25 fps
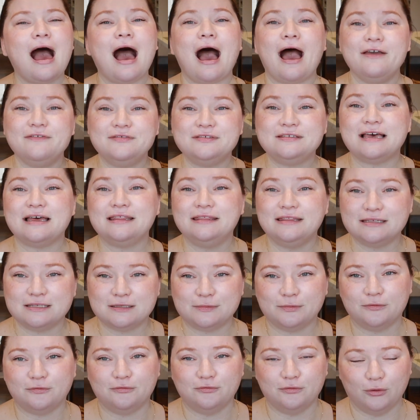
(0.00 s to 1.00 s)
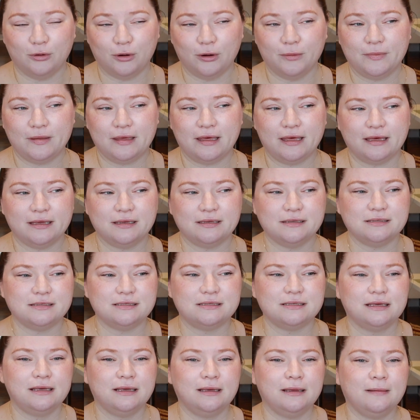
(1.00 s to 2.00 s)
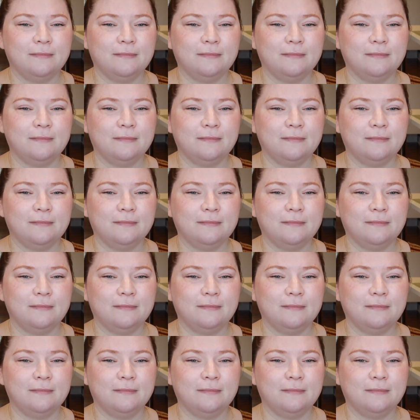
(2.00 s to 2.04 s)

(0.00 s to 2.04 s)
I've said this before because